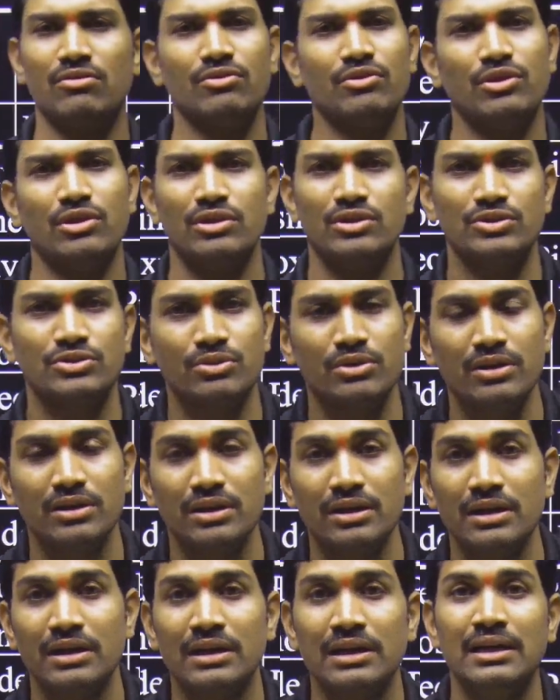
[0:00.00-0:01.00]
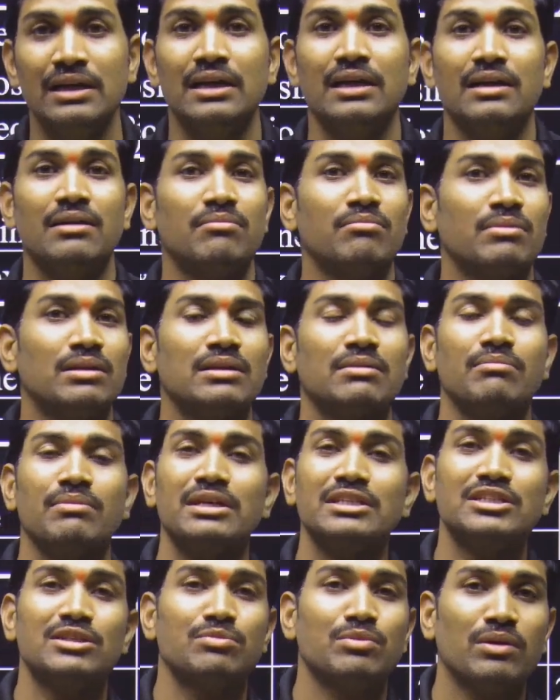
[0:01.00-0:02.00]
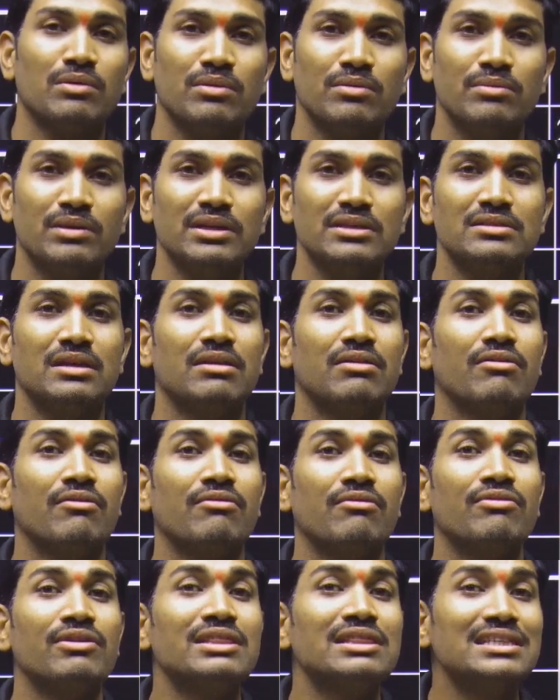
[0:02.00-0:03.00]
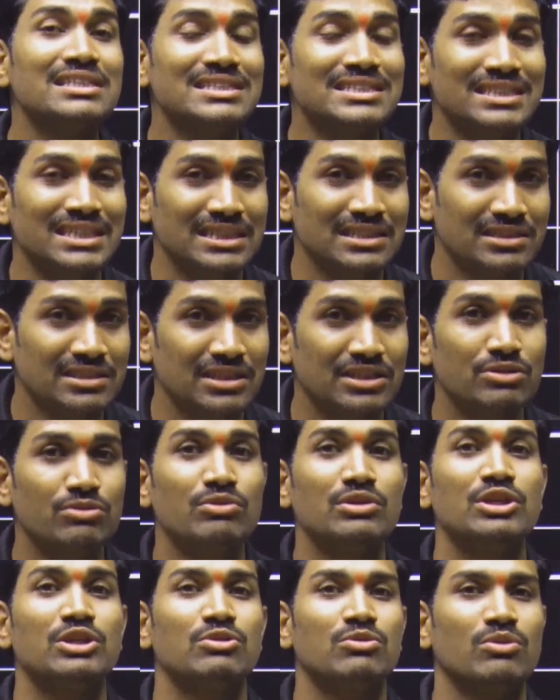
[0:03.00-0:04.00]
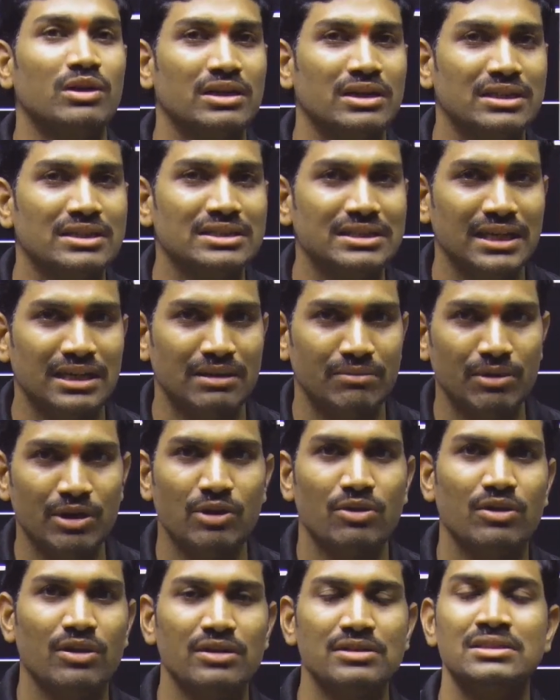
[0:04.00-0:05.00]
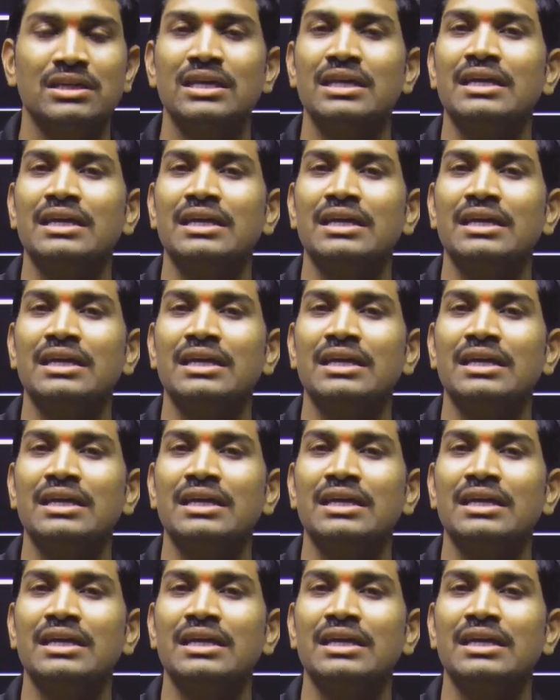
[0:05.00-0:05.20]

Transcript: you understood. But the major problem is with the structures you need to understand, because